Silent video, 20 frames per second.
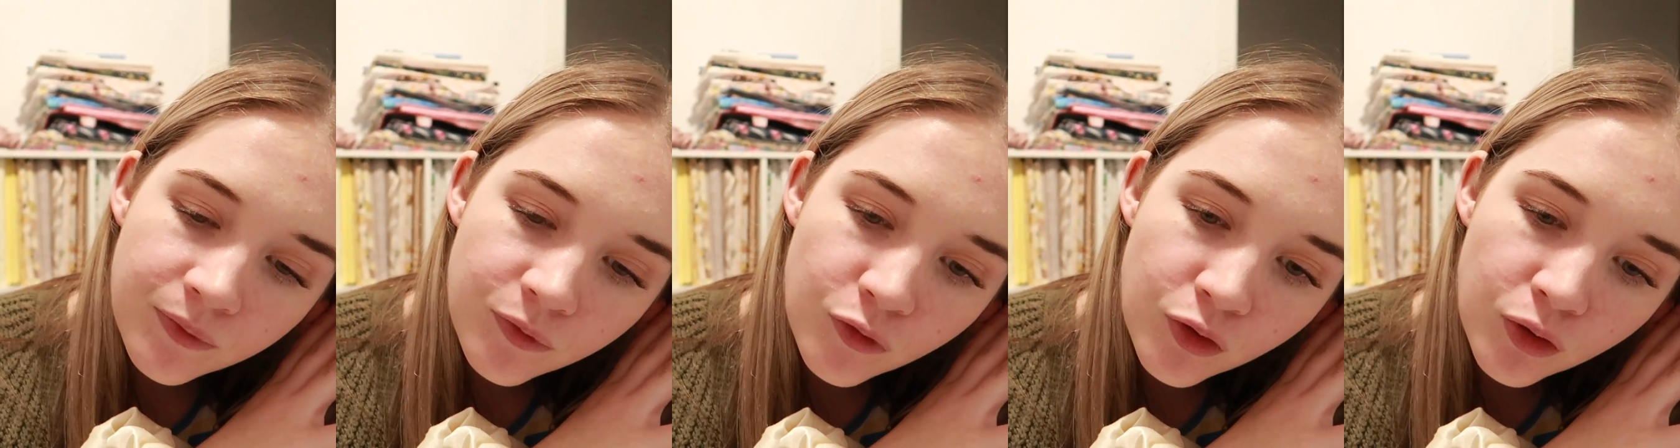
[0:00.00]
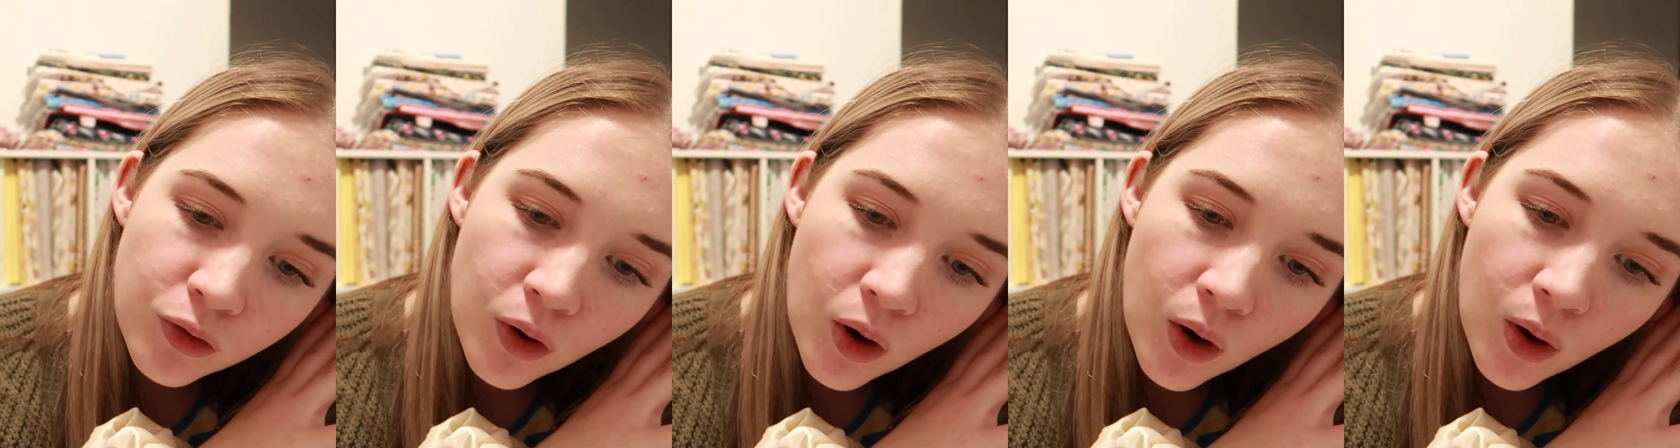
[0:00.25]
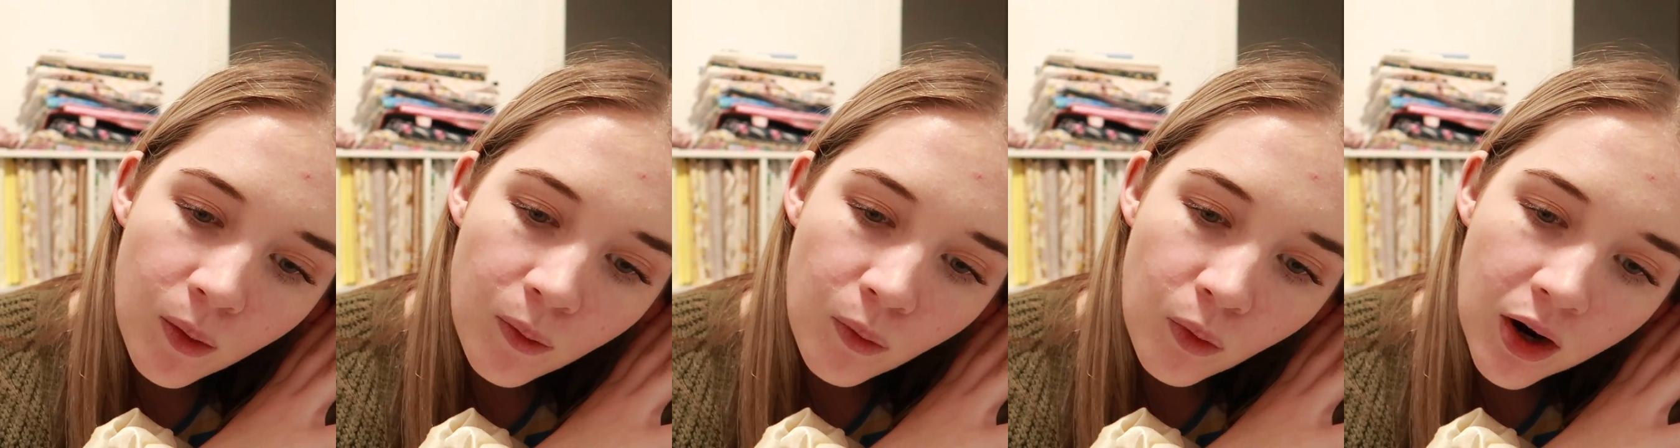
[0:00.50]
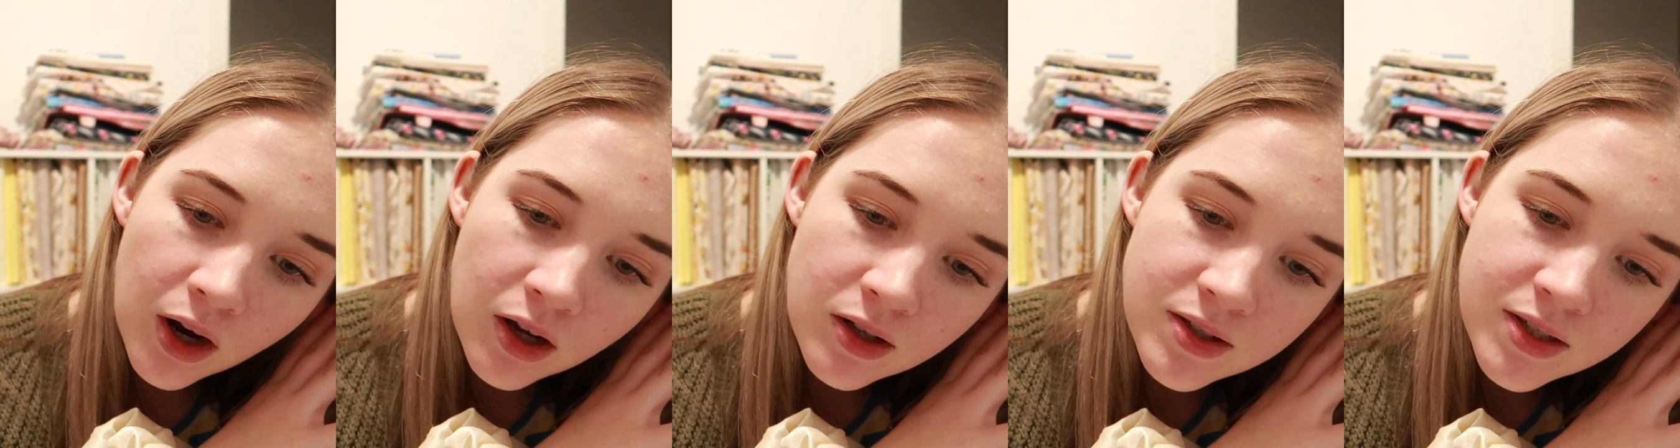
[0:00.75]
from
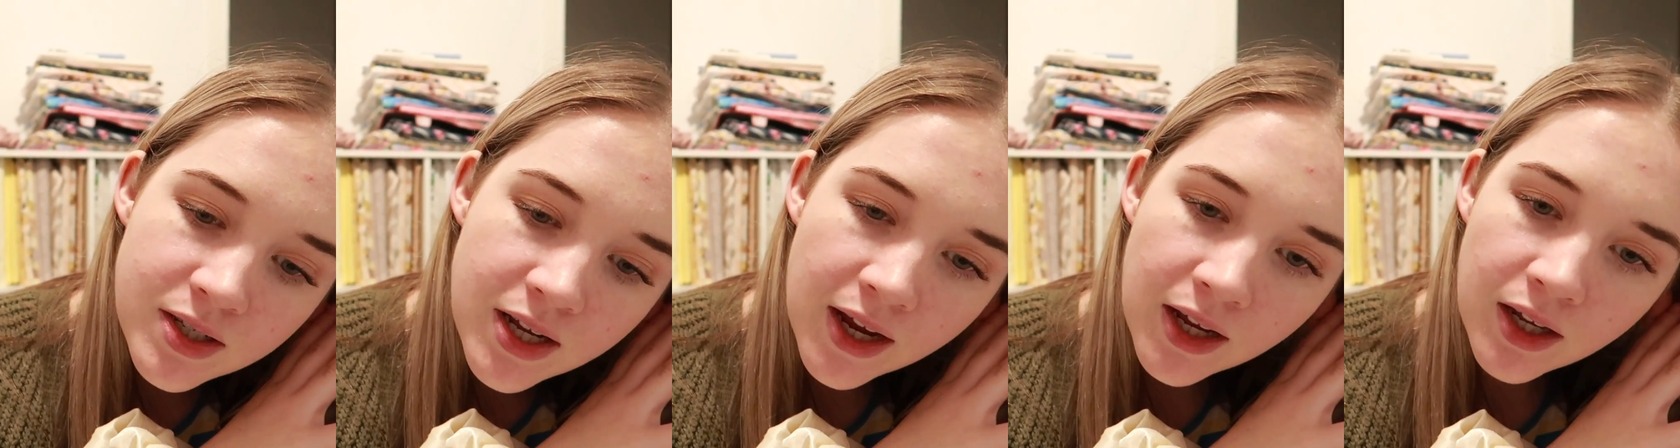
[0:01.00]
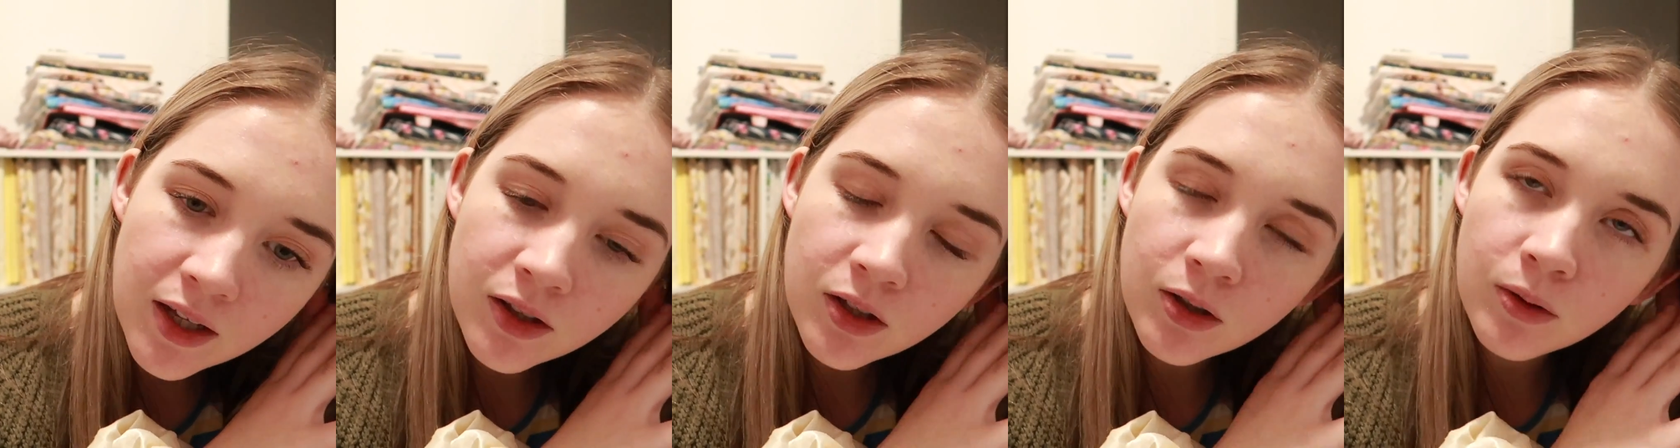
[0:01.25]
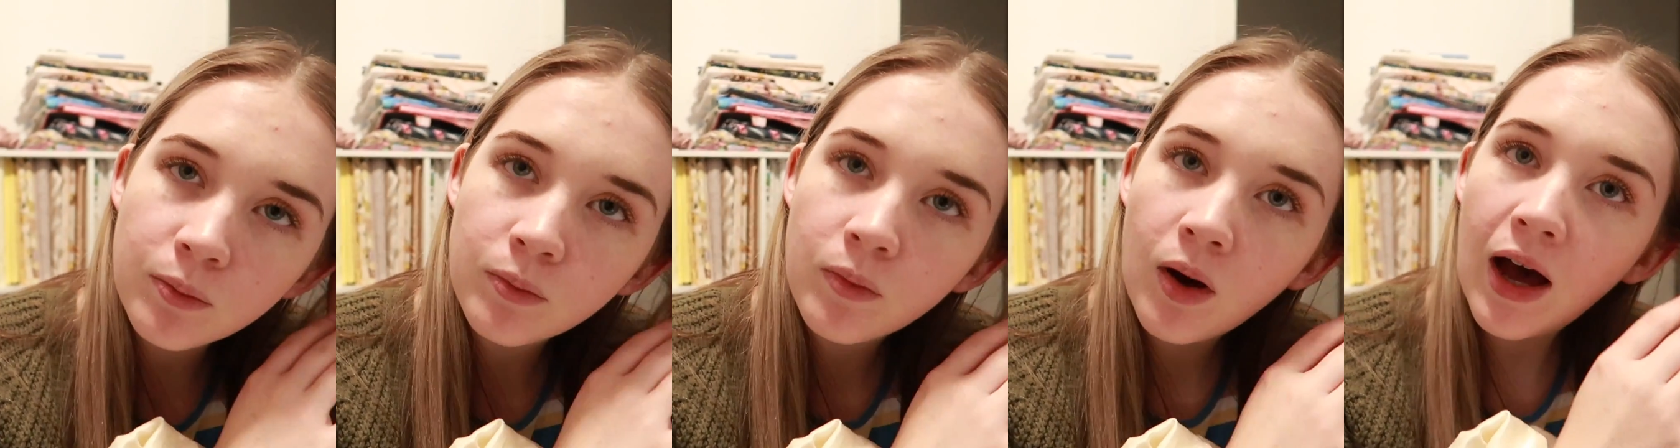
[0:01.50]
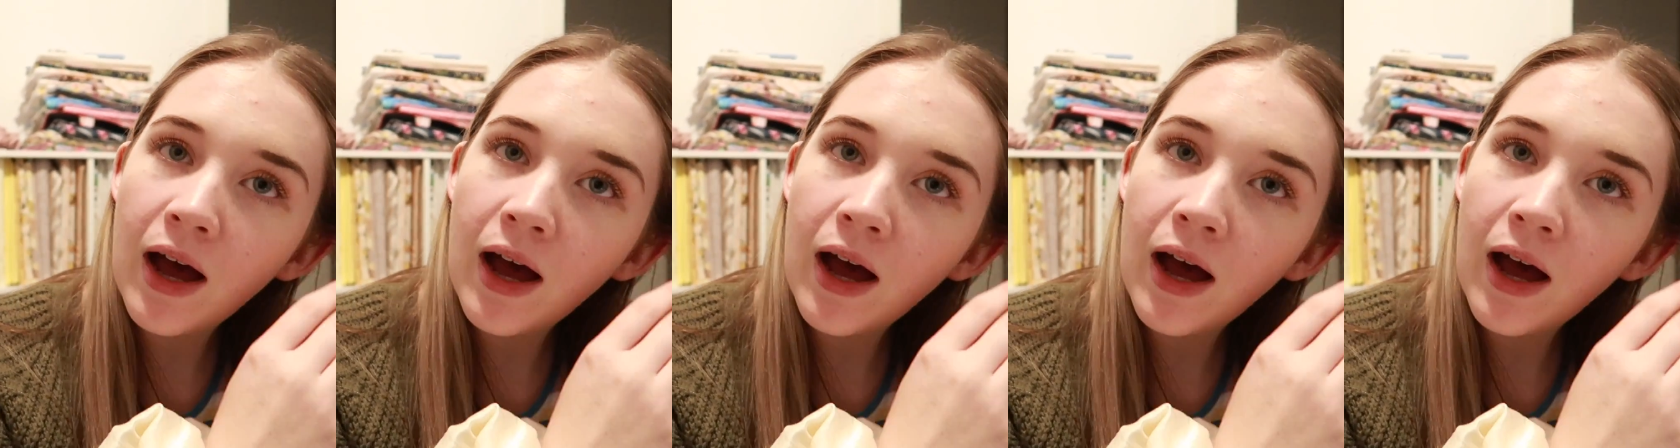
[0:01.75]
where I was taking them.